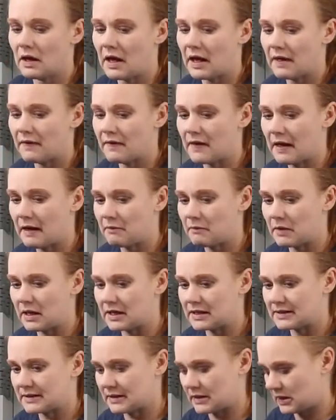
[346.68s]
and that
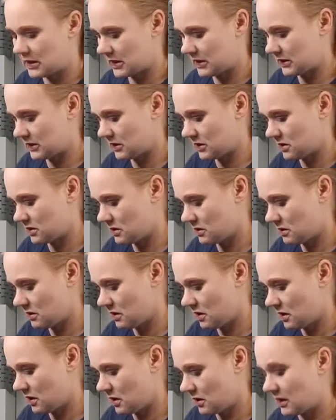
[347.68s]
makes it
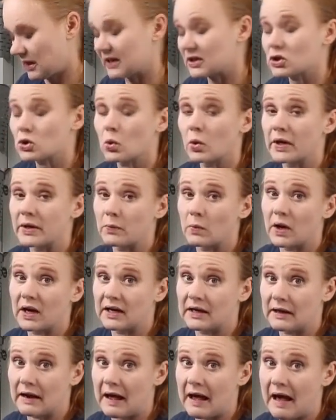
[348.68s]
like
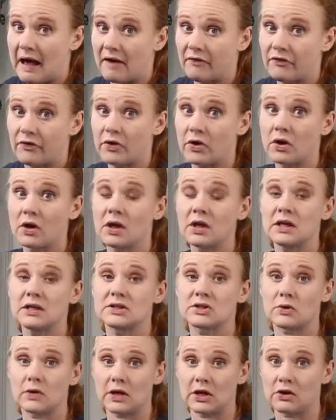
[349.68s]
21.5.
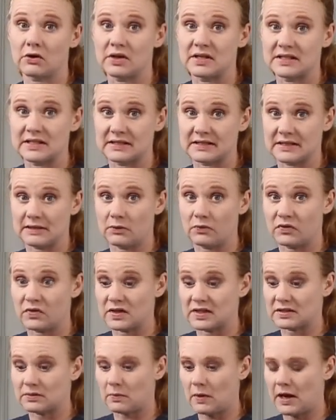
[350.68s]
So it increases it
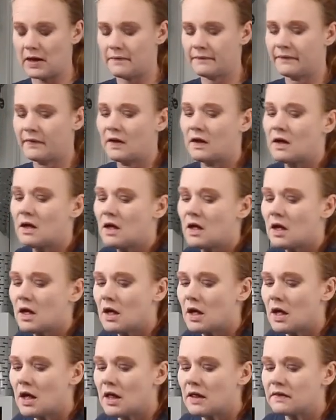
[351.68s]
this way.
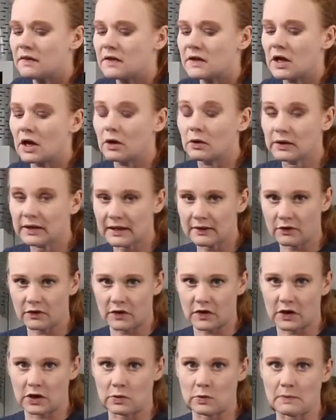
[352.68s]
The only other
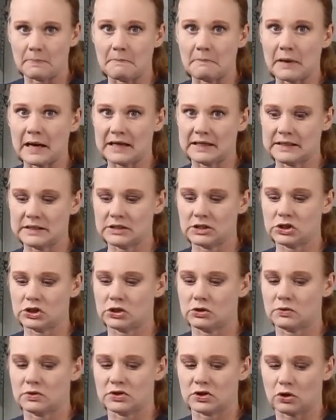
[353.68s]
thing you might need to
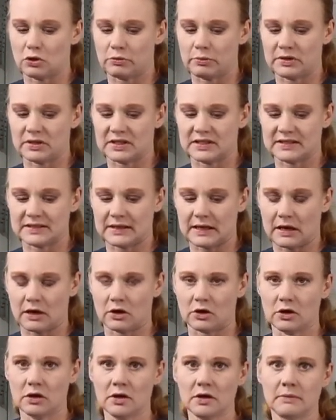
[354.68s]
do is open the
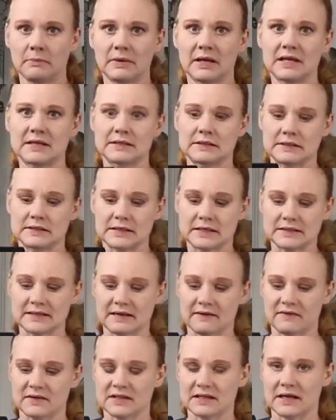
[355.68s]
scanner, because it does
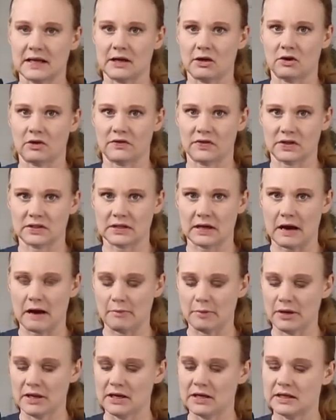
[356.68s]
have a scanner at the
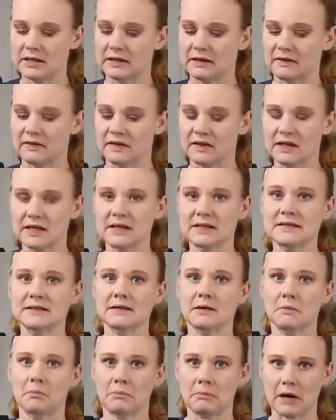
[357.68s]
top. Now
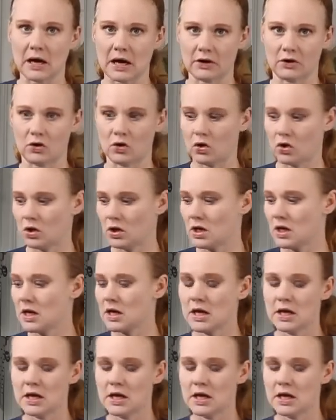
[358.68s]
this model,